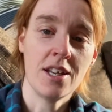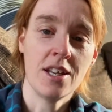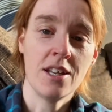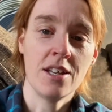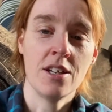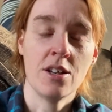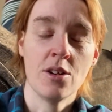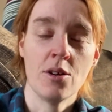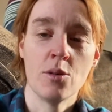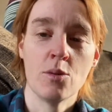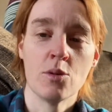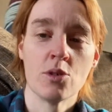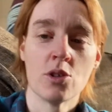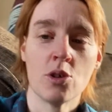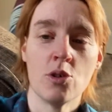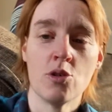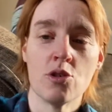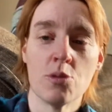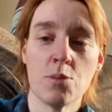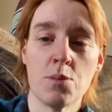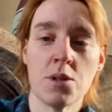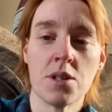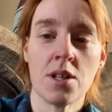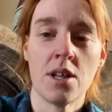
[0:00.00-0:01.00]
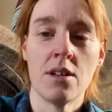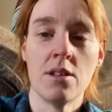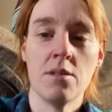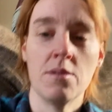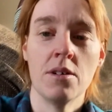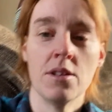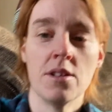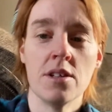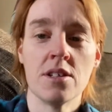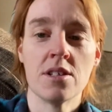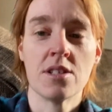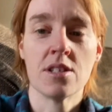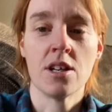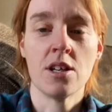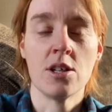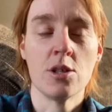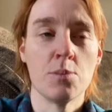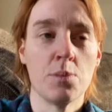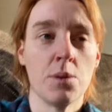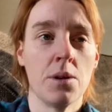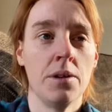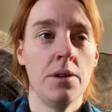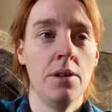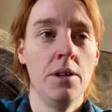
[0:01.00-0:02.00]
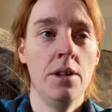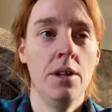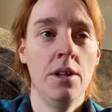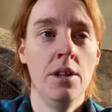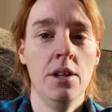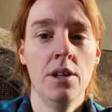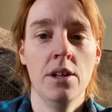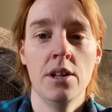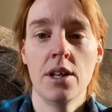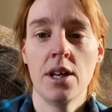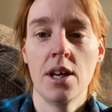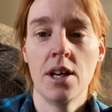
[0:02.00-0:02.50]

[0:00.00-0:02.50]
you know, it was 100% at this stage, but yeah,